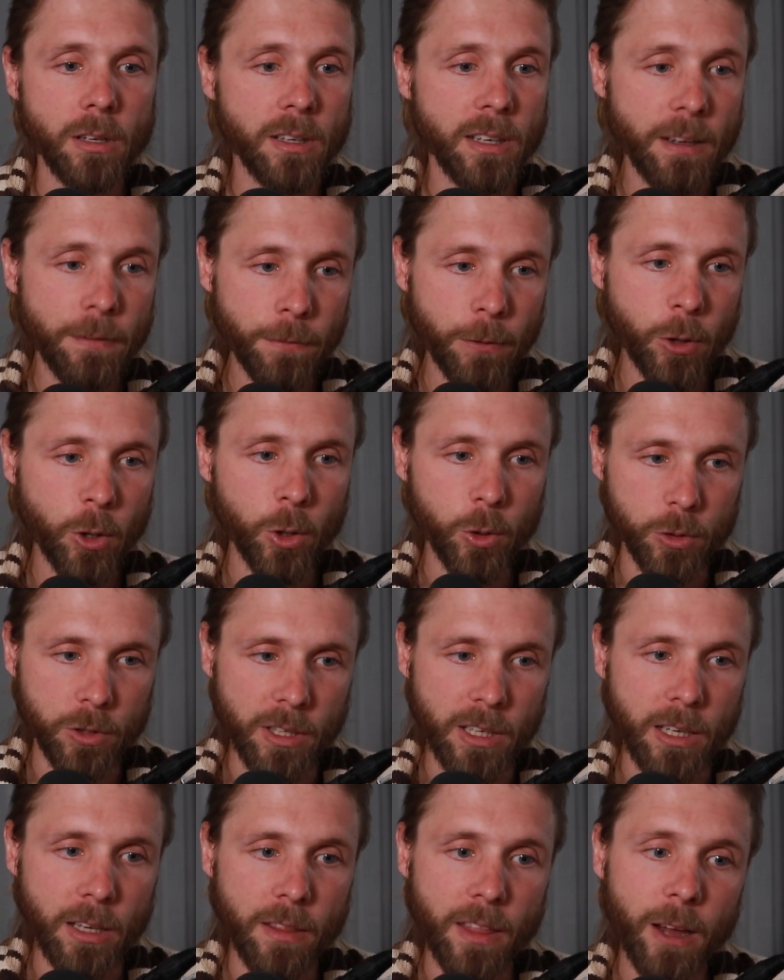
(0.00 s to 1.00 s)

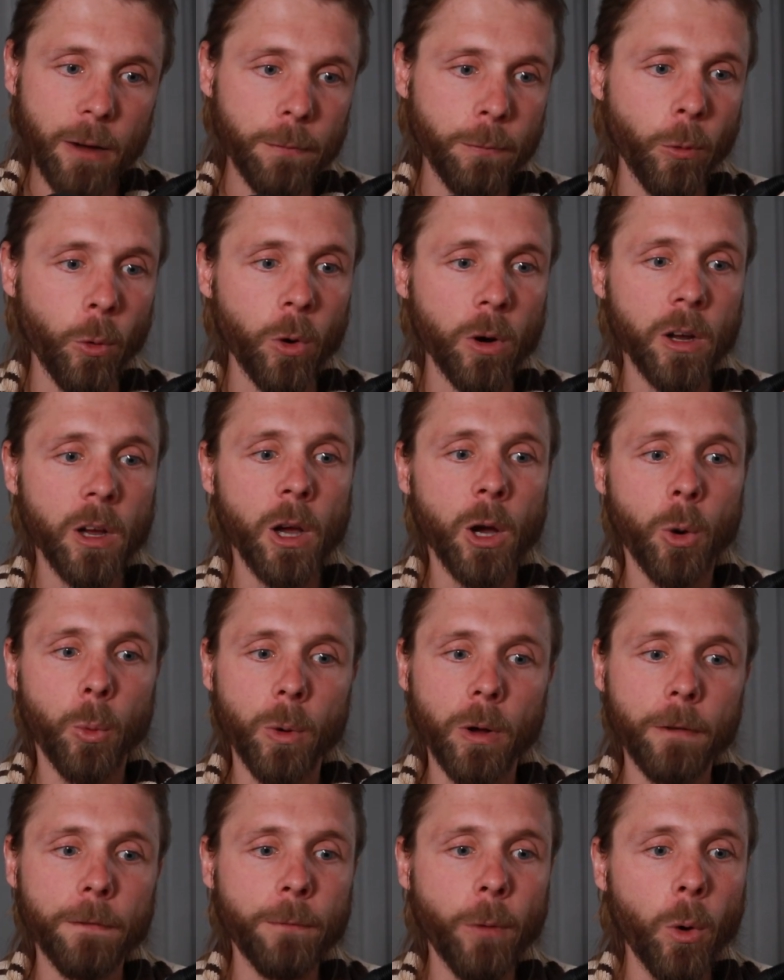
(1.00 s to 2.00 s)
difficulty. Therefore,
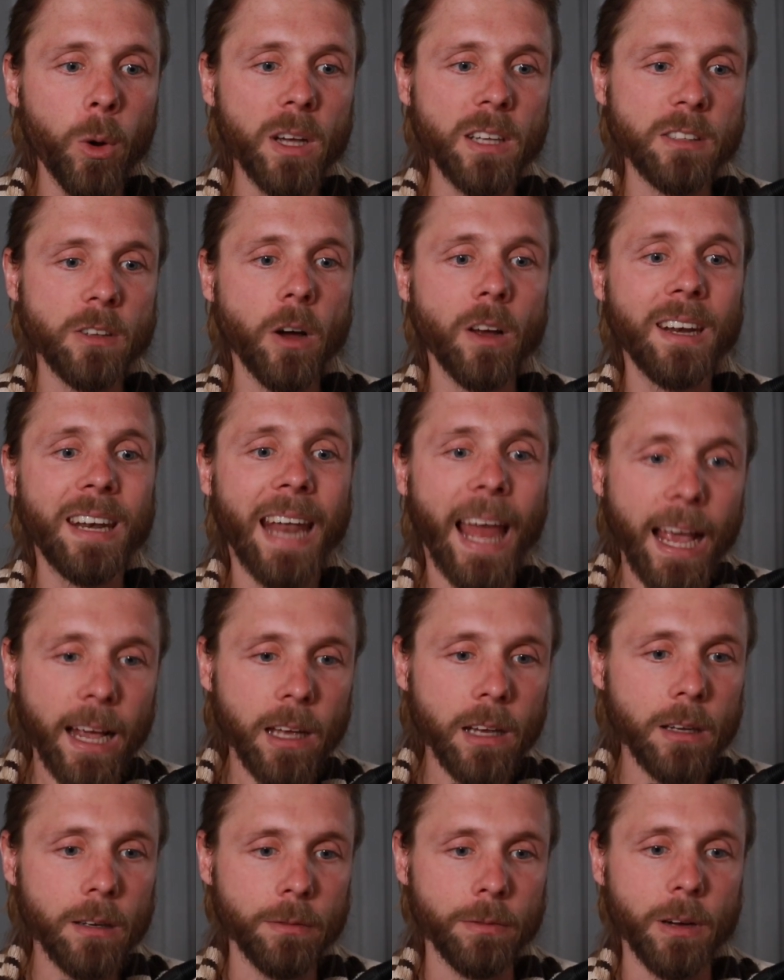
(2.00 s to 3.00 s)
we'll focus on
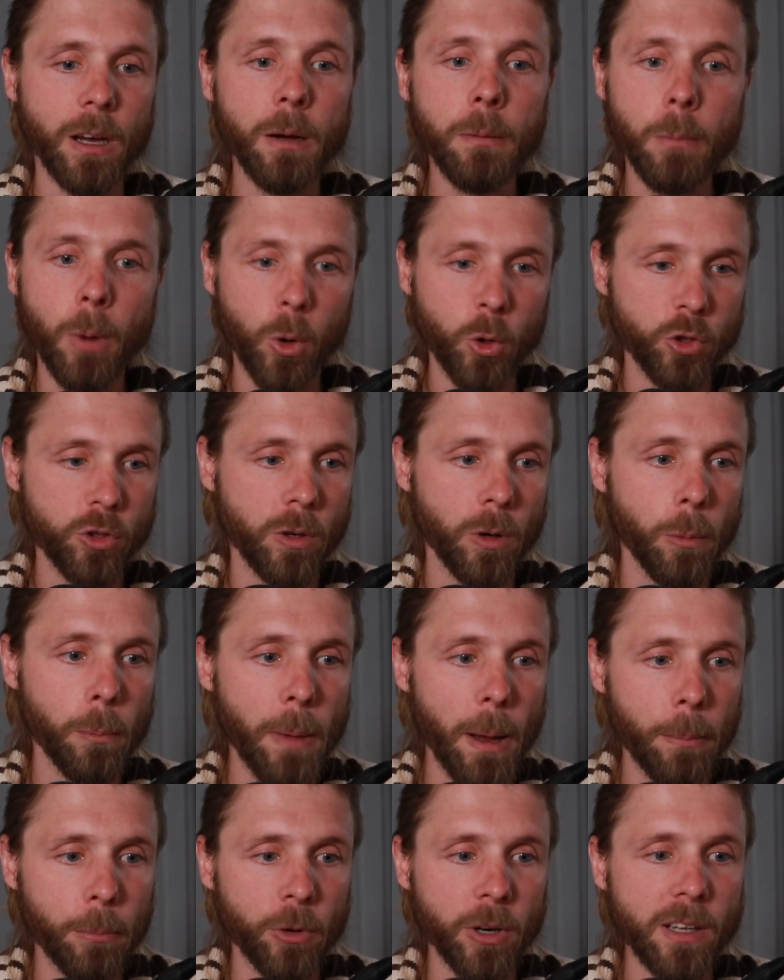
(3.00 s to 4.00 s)
negative emotional
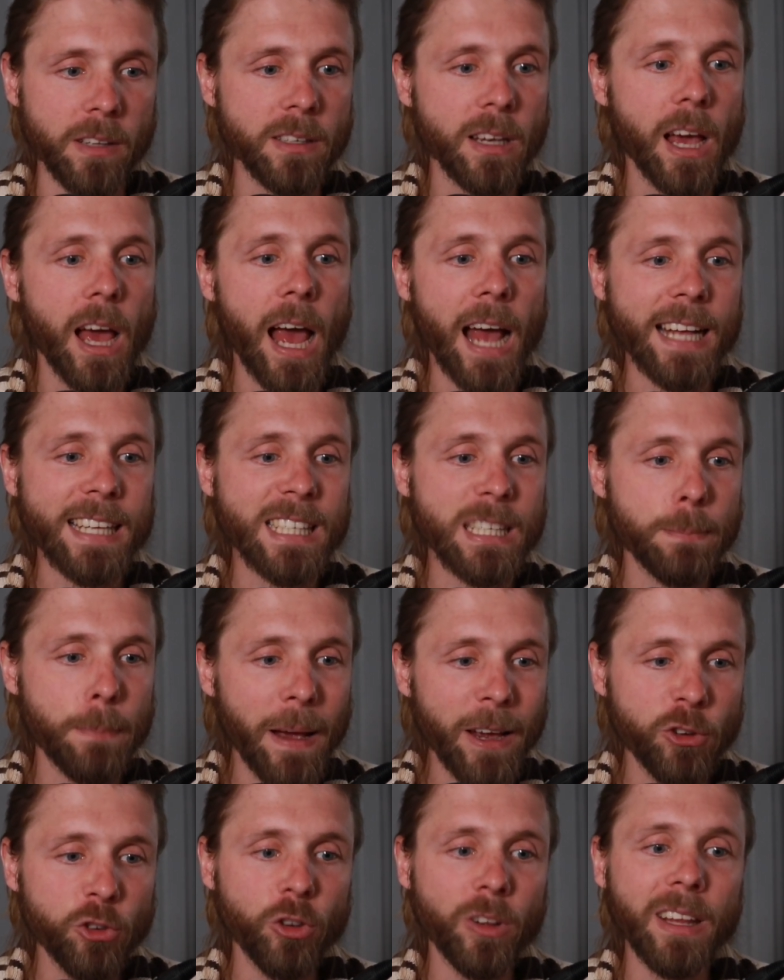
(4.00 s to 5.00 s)
memories,
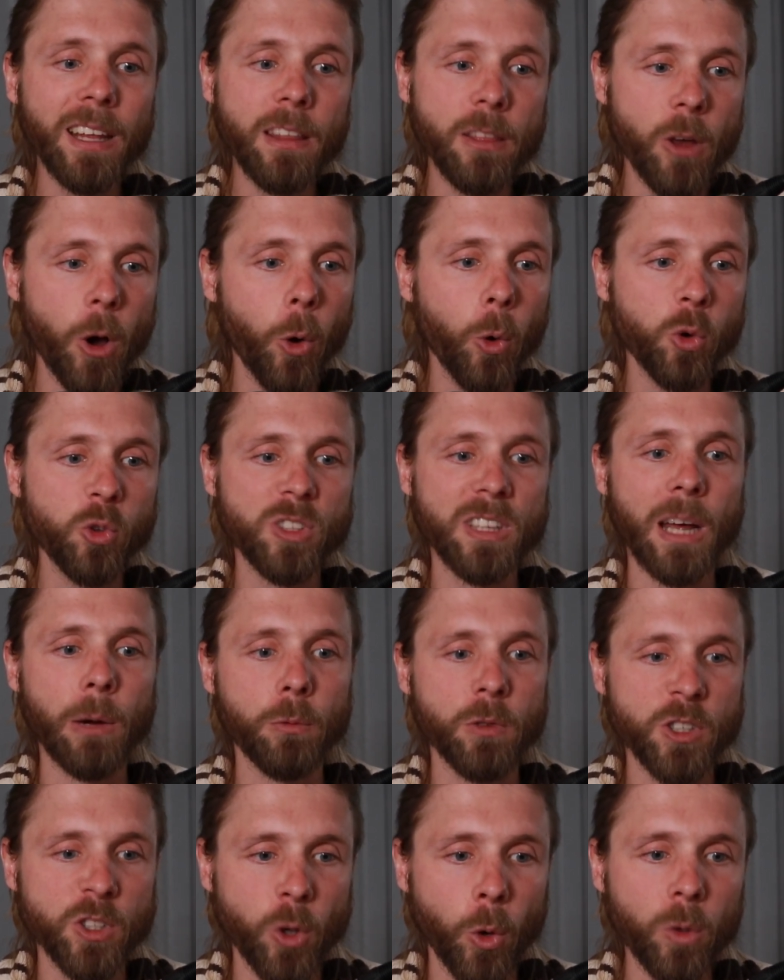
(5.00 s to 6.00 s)
especially those that
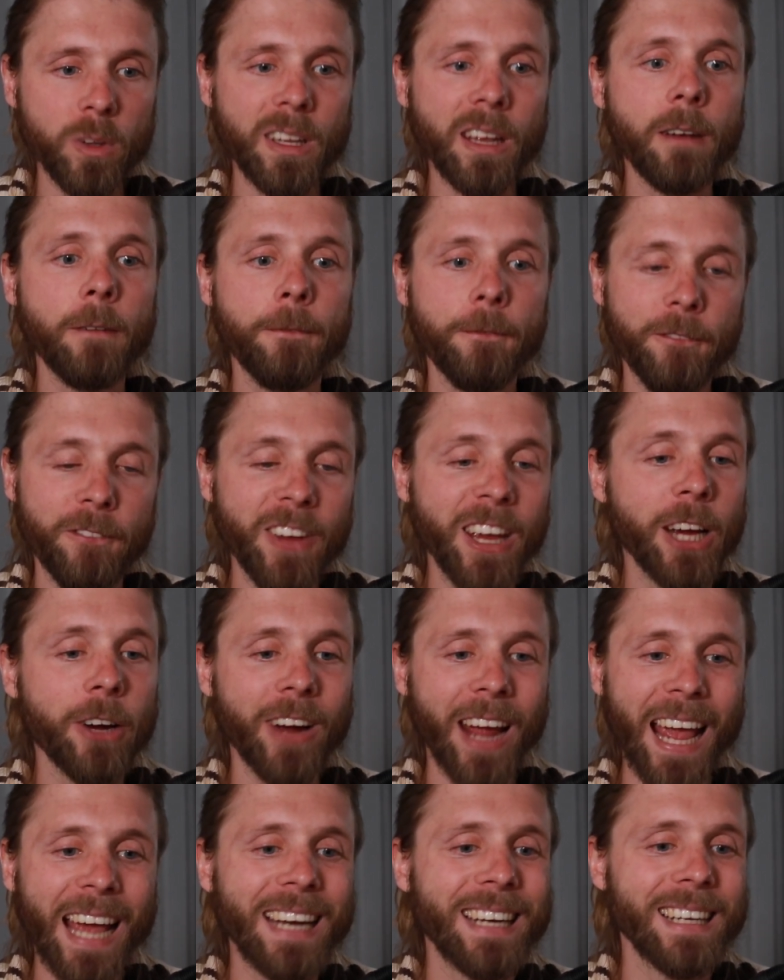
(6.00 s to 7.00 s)
result in fear
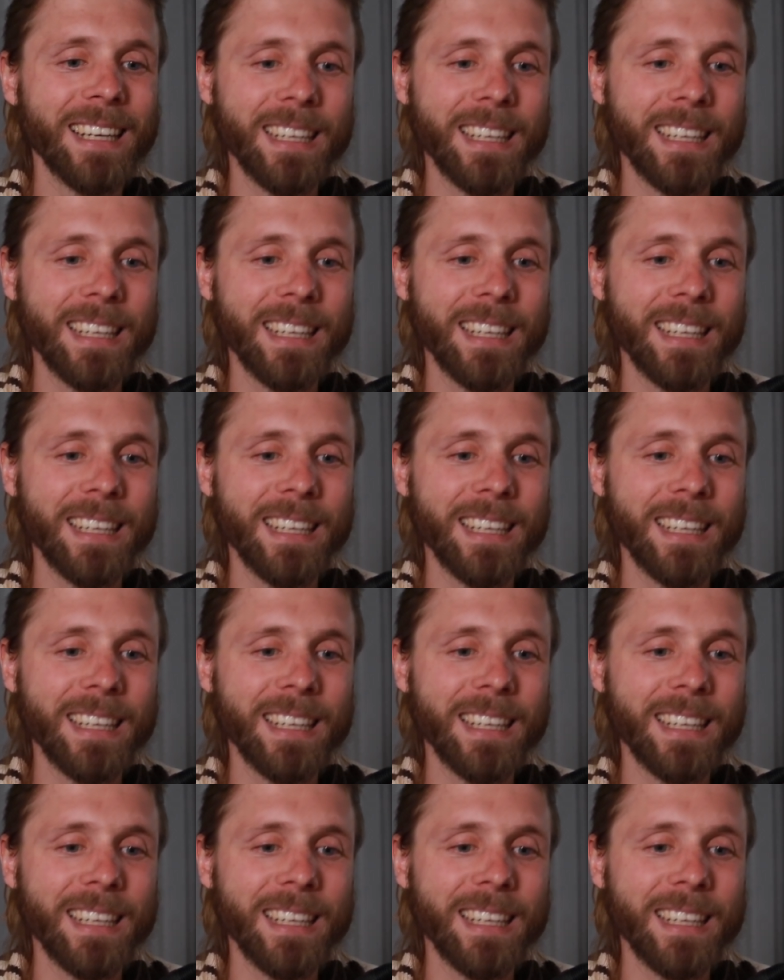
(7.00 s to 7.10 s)
and